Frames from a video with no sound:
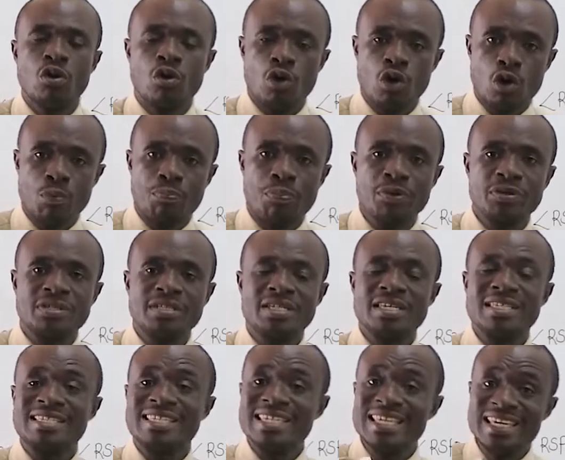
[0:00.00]

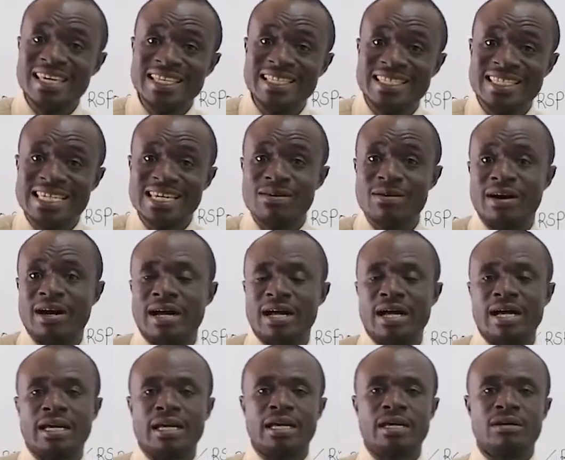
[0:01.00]
opposite interior
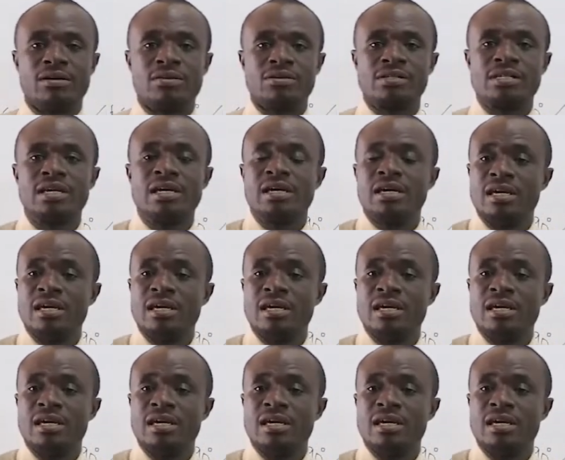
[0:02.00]
angles